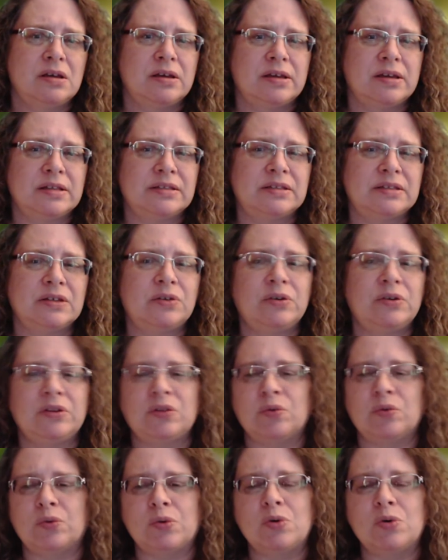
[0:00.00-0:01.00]
considering
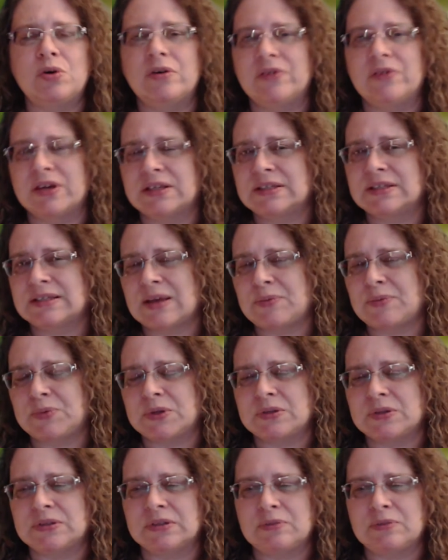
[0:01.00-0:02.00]
the role of
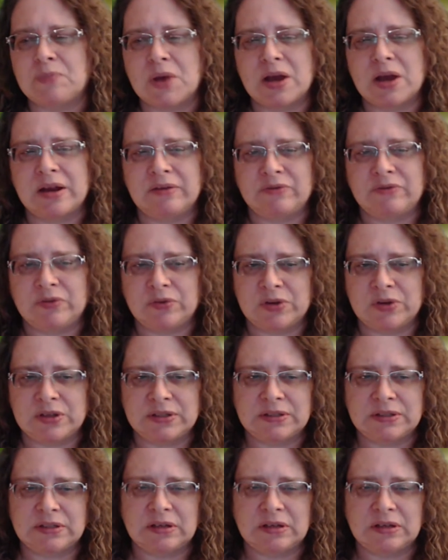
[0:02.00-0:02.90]
acceptance in mindfulness.